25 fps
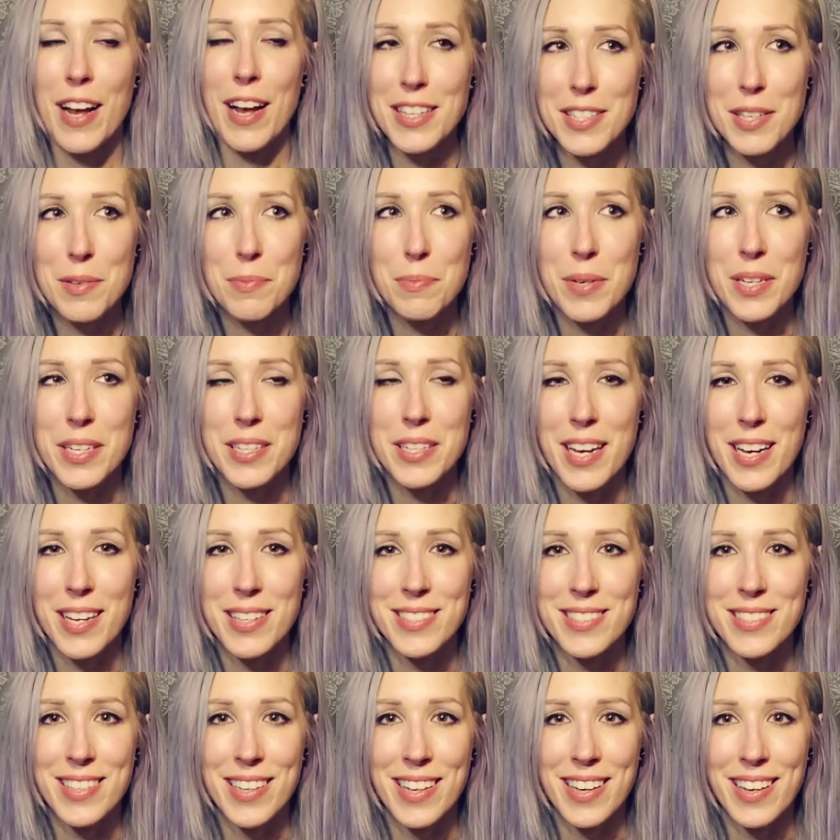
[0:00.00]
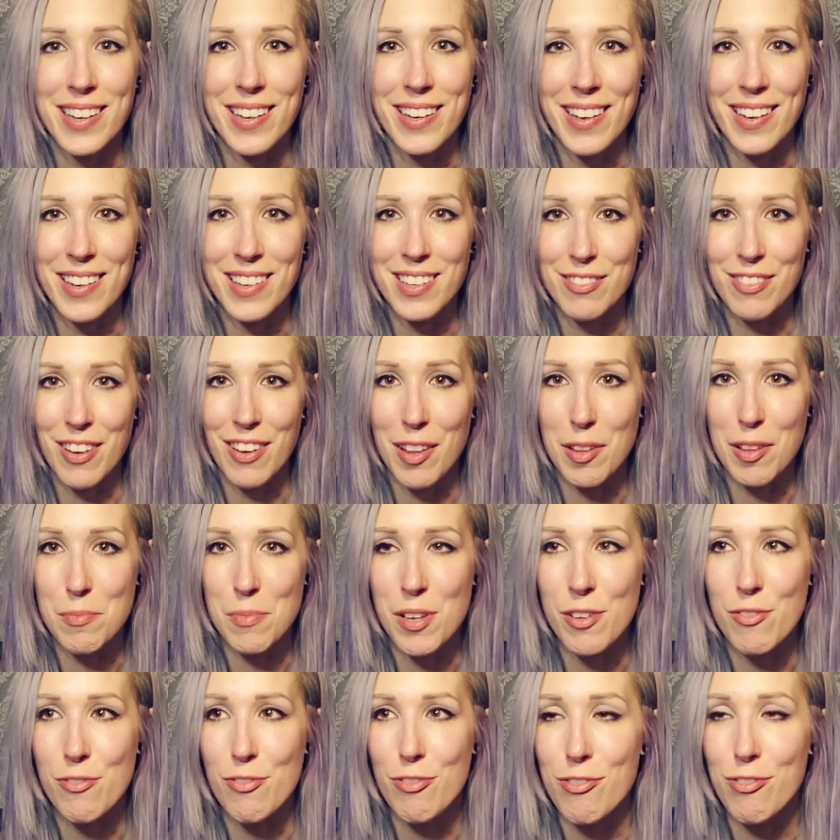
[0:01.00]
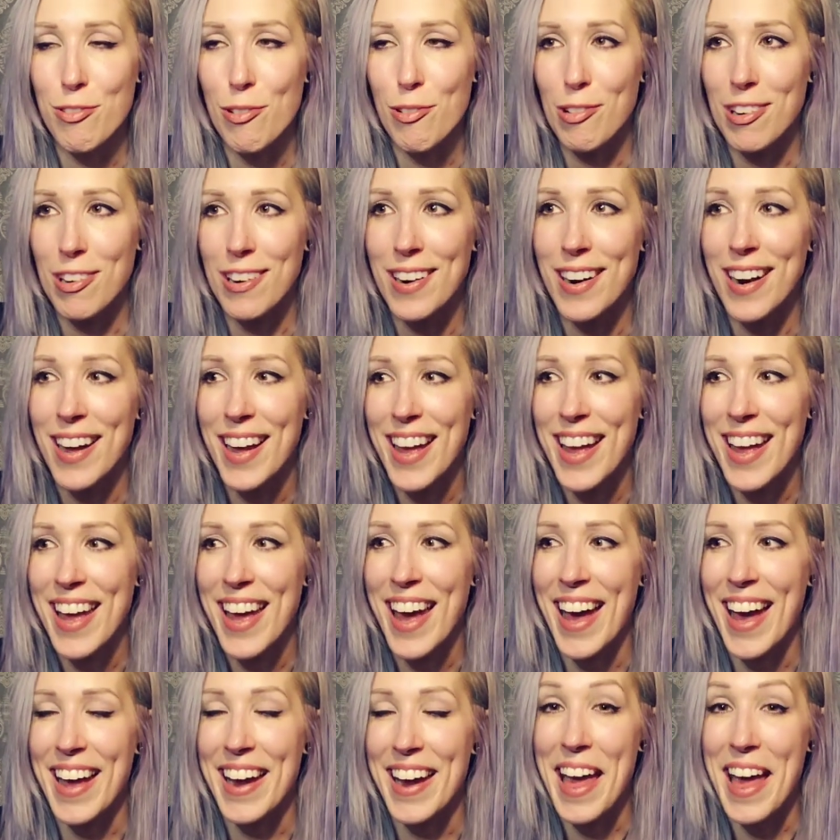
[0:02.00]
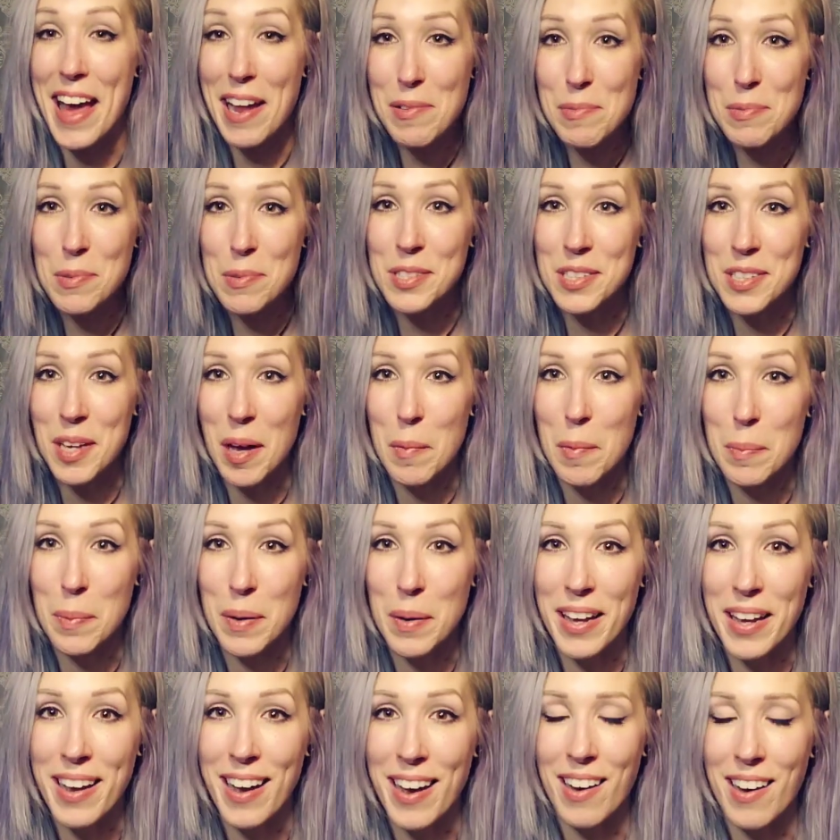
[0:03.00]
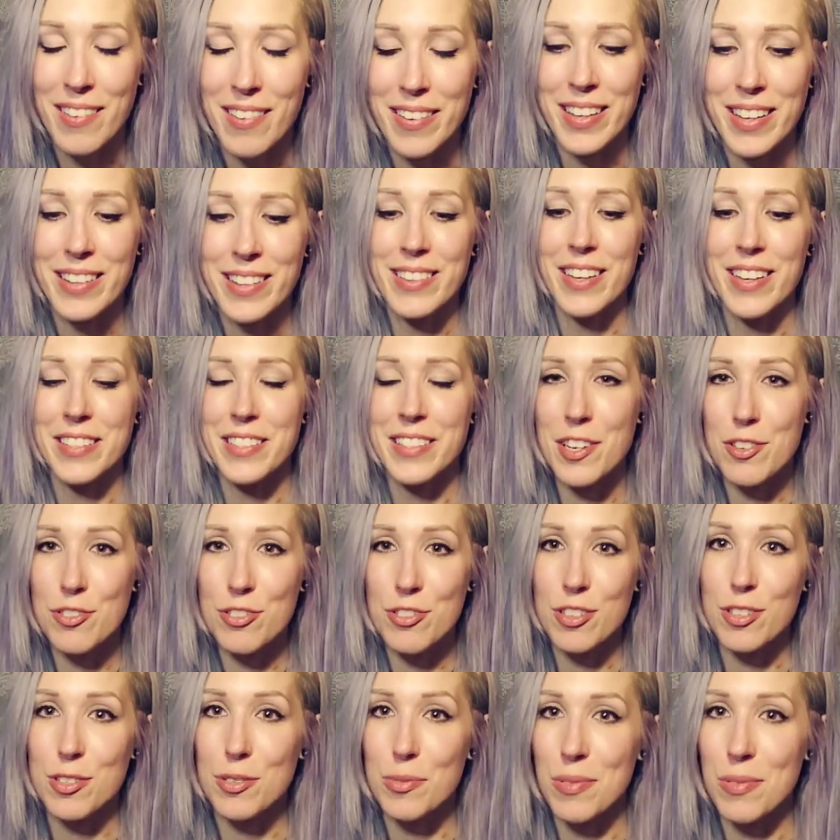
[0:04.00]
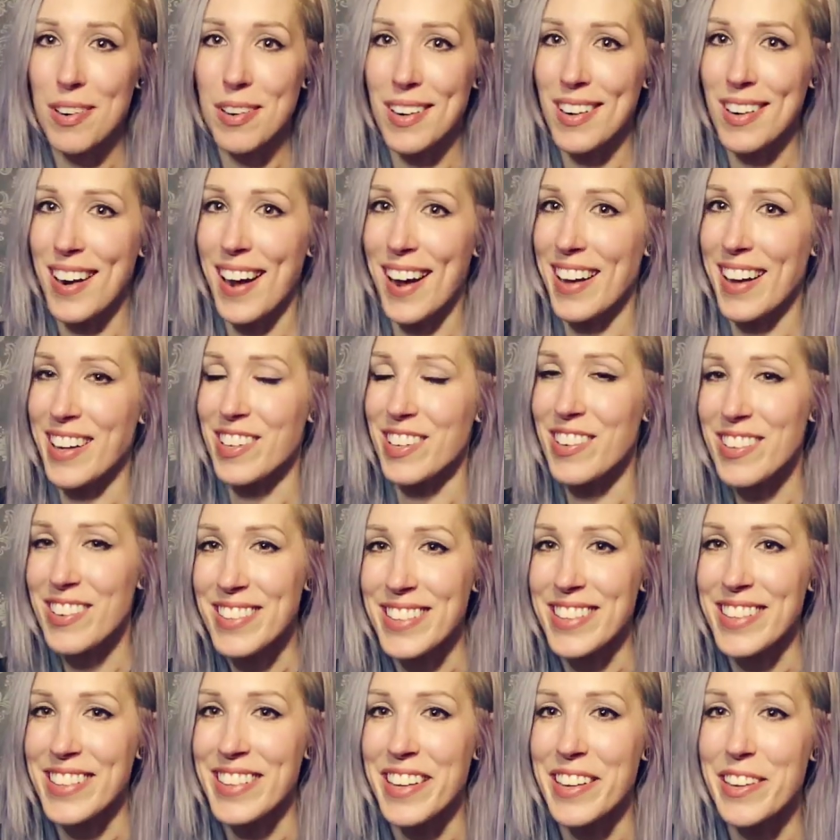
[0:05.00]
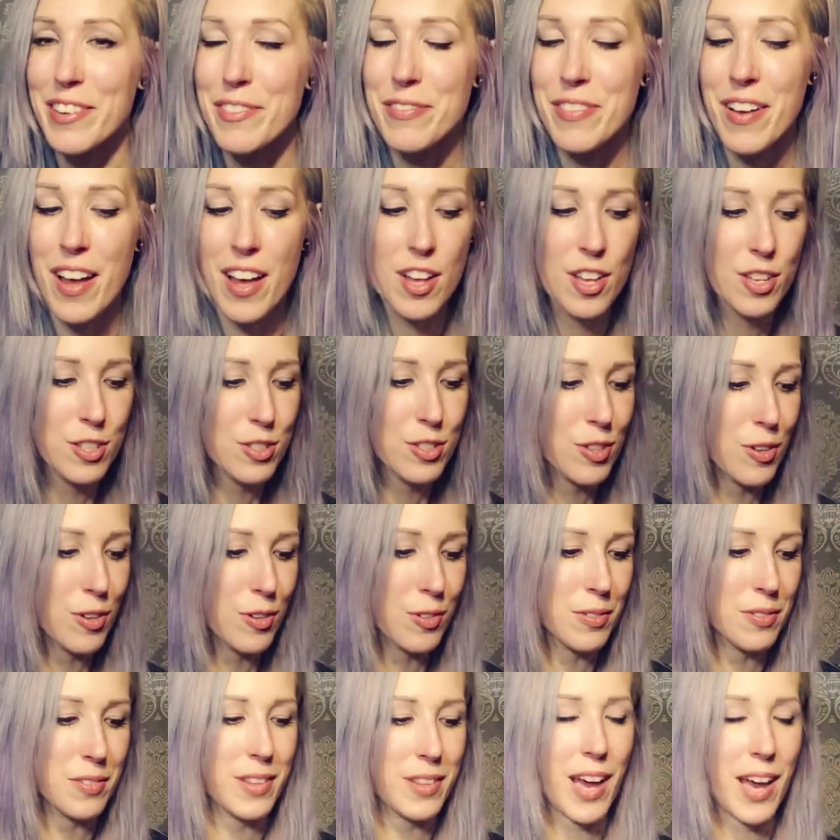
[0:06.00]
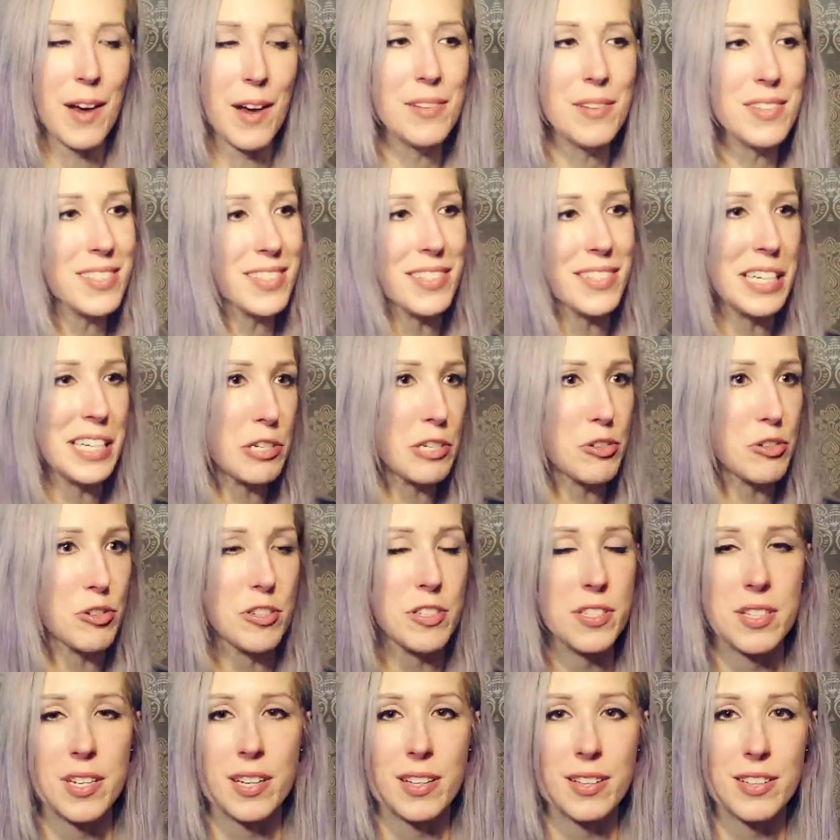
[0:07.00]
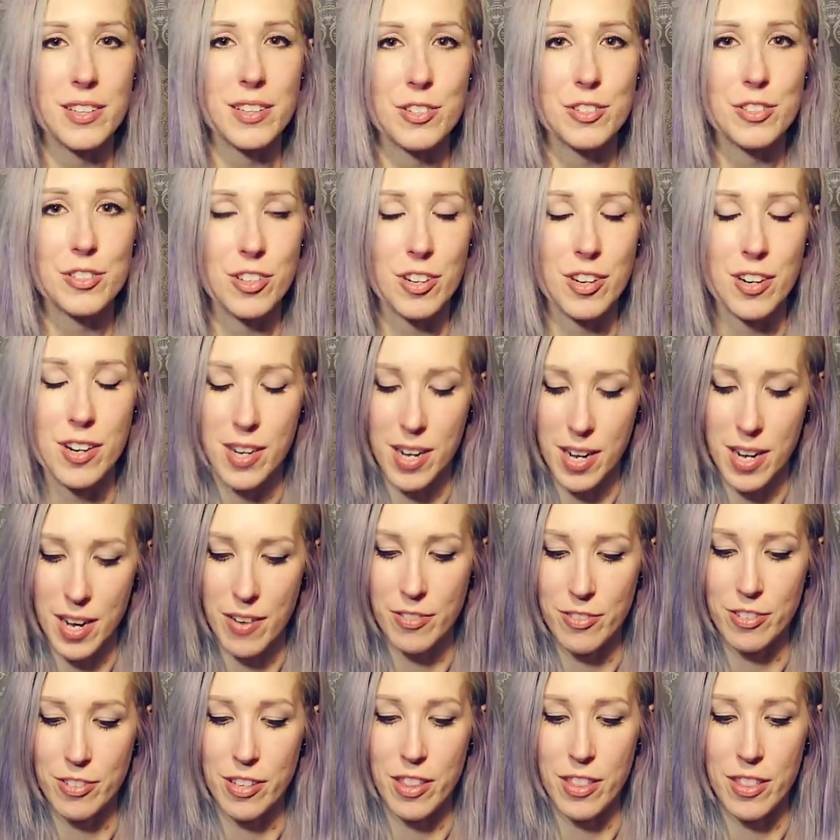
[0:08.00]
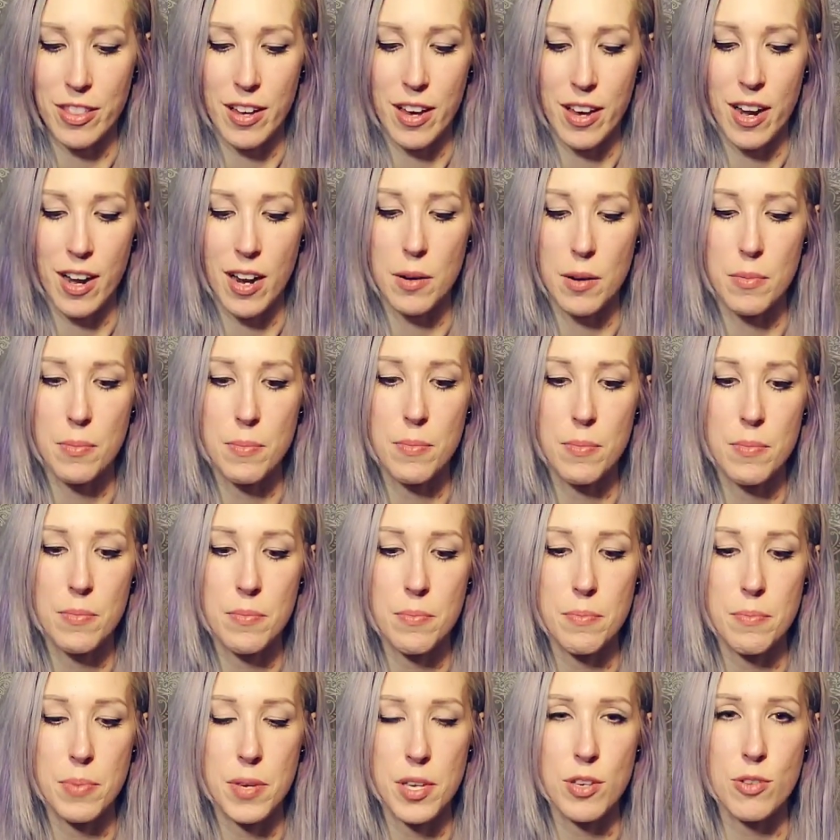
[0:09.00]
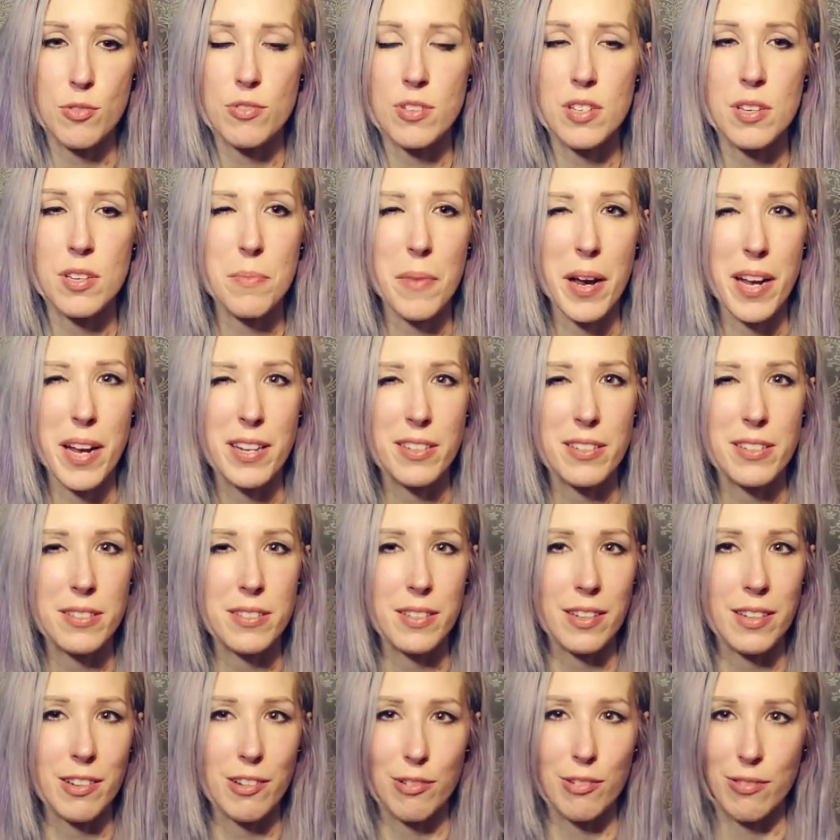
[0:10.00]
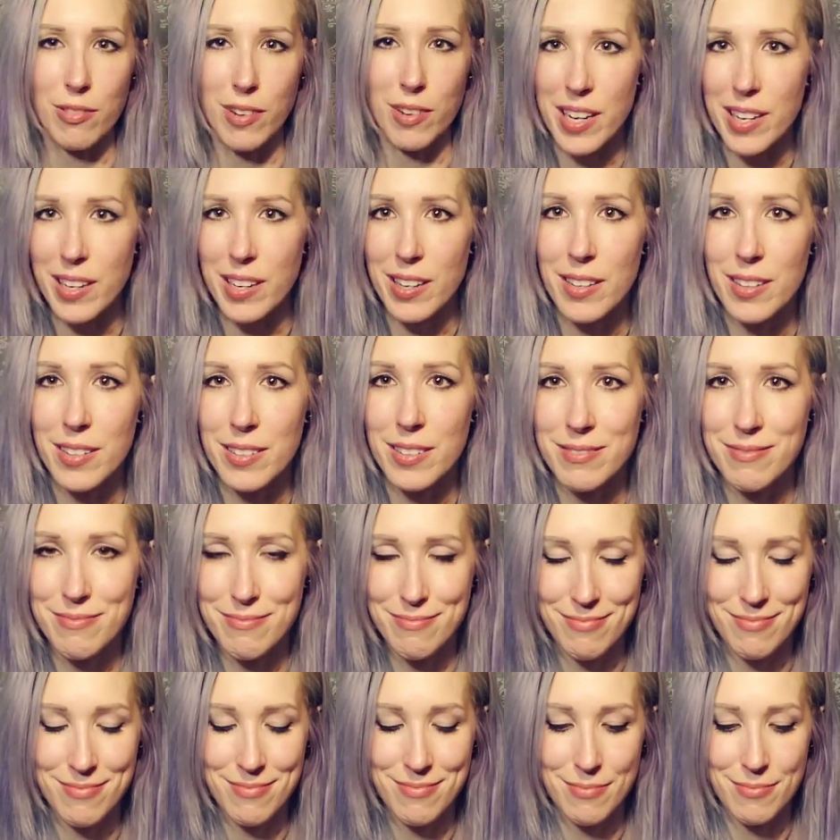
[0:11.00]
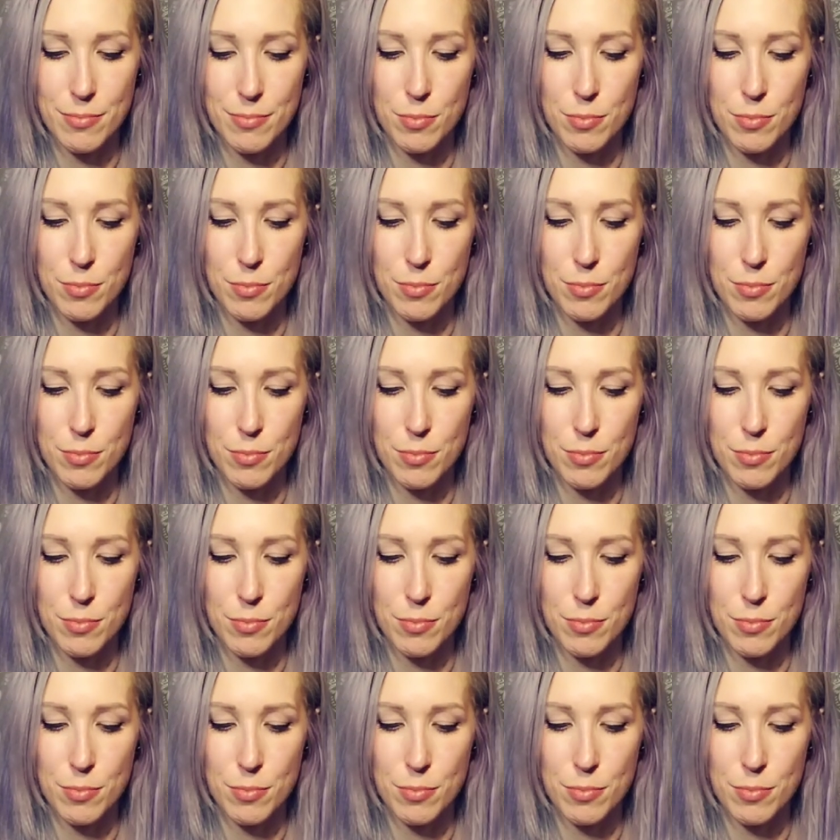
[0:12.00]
recipe testing and development for an edibles company out in Los Angeles where I currently live. So that was an interesting little turn. I never really thought I'd be using my degree to